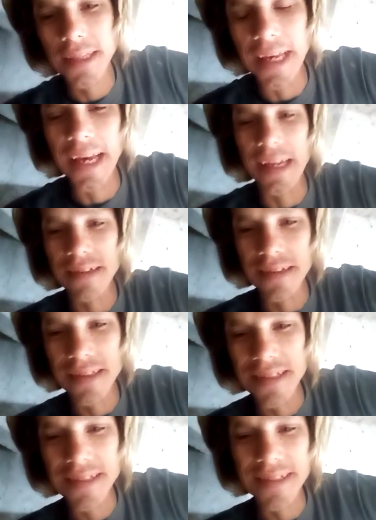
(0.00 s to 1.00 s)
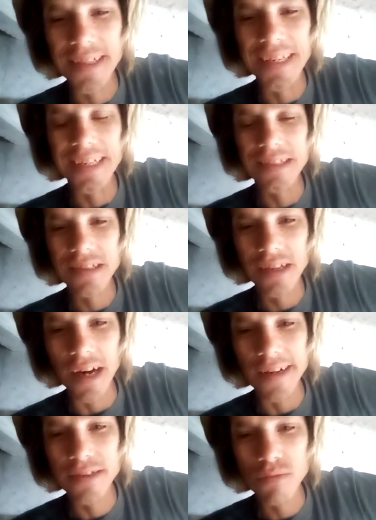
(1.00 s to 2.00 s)
that is against
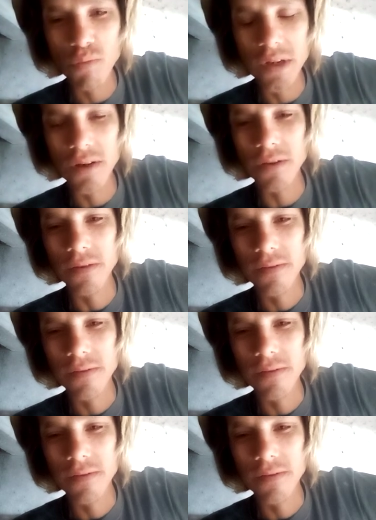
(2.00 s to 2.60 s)
God's will,